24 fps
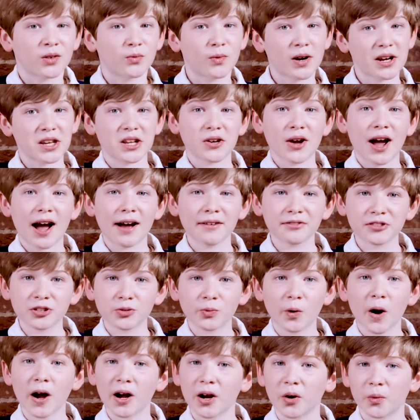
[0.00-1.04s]
When you have to
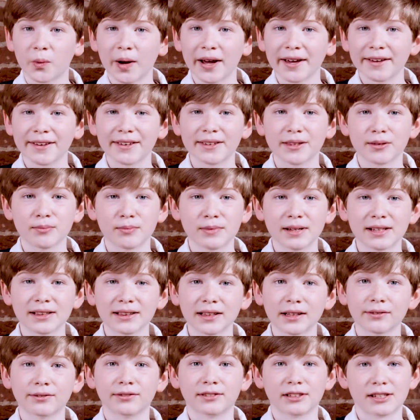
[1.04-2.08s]
walk away in the
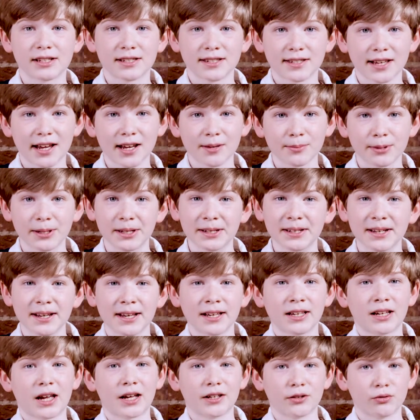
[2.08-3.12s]
middle of an assignment
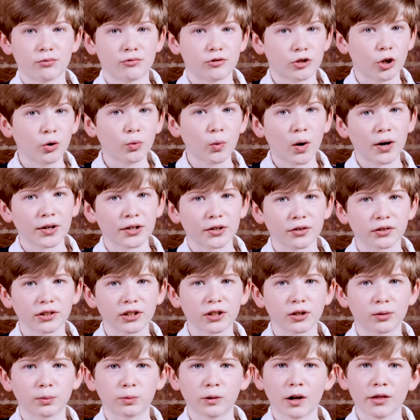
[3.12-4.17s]
and you don't want your
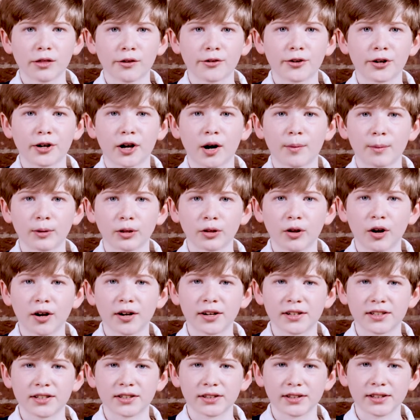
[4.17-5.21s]
little brother to come
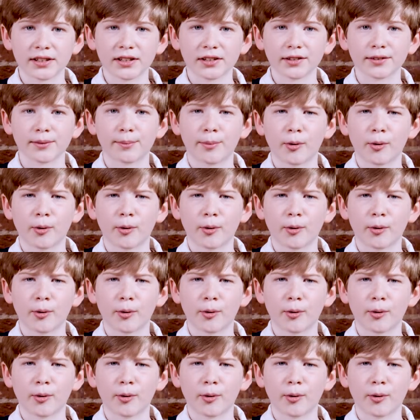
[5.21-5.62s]
along and delete your